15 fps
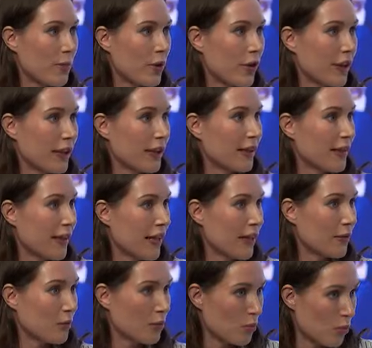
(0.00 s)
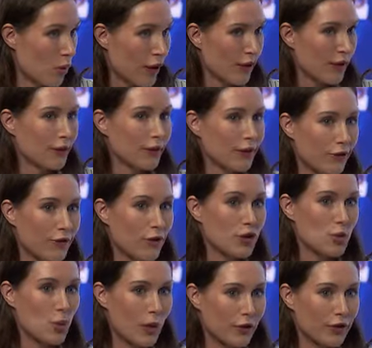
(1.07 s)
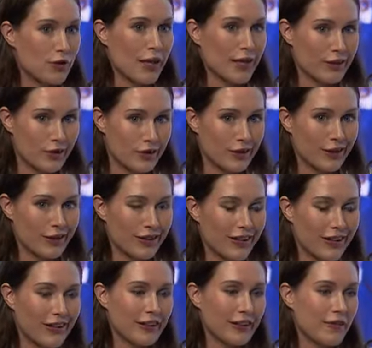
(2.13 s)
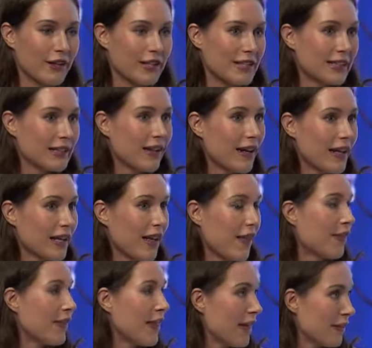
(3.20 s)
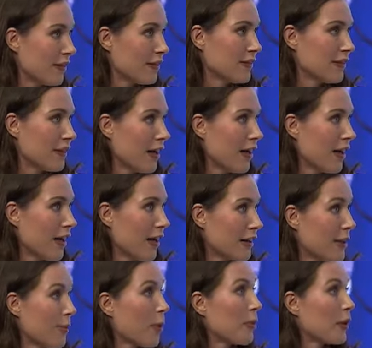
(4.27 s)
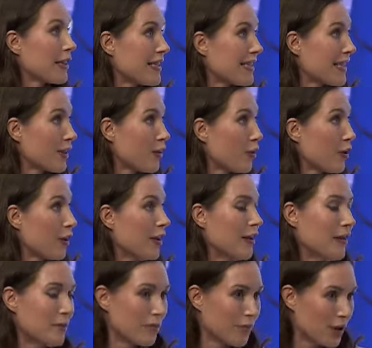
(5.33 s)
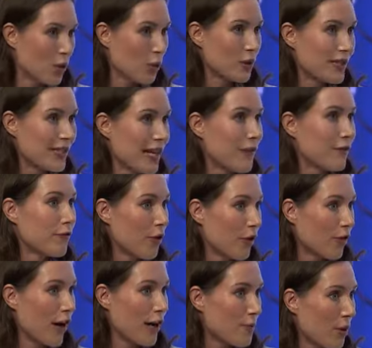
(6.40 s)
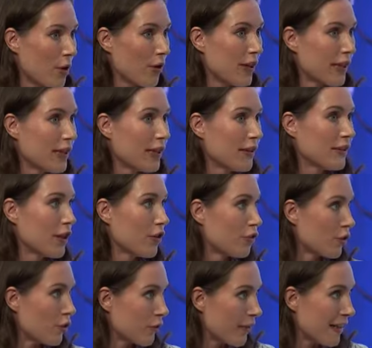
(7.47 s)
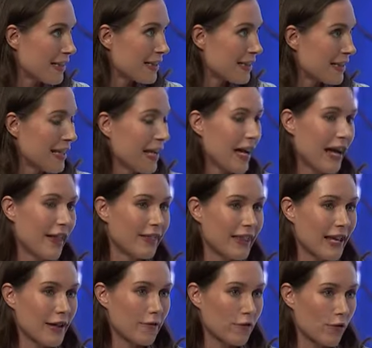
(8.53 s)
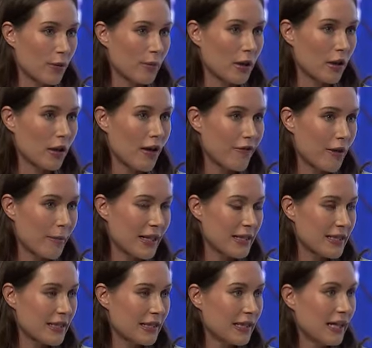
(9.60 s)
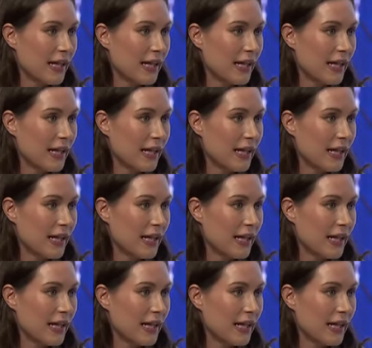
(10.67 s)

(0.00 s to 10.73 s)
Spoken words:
Party, they were the first one to enter the finishing line, and then the populistic, or you would say far-right party, the True Finns, and they formed a government.